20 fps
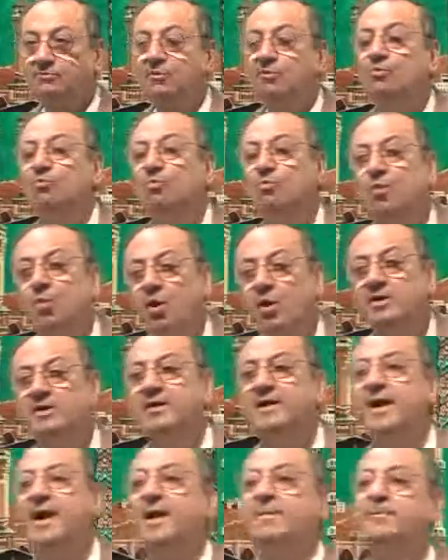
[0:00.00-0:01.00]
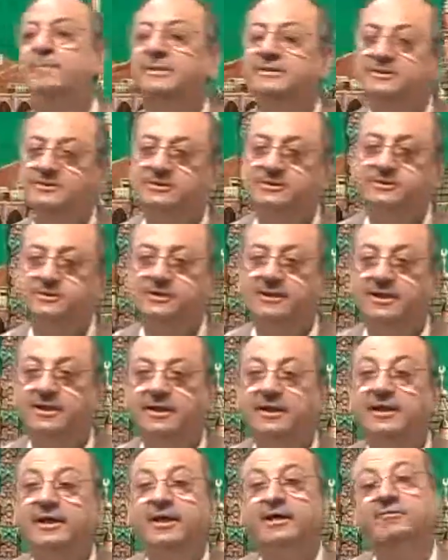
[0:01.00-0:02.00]
What happens
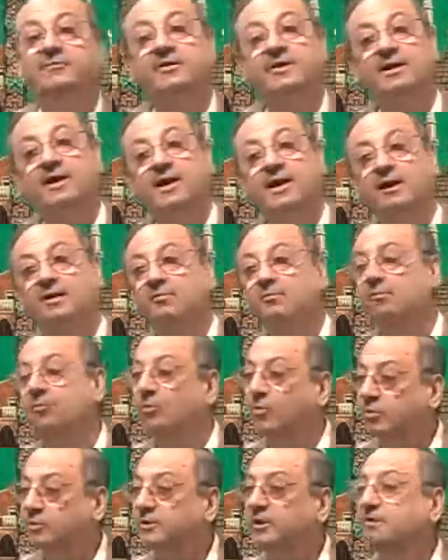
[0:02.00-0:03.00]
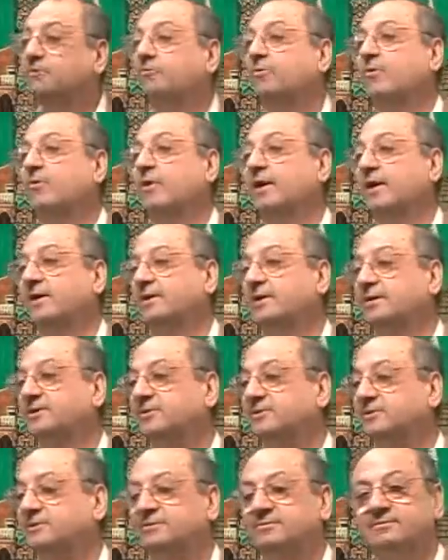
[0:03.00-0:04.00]
if there are more than 4
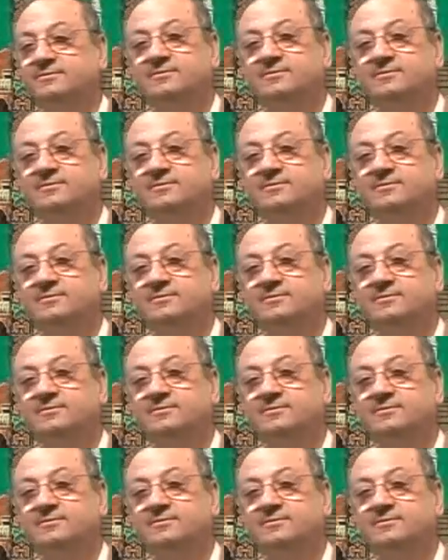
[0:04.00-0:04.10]
letters?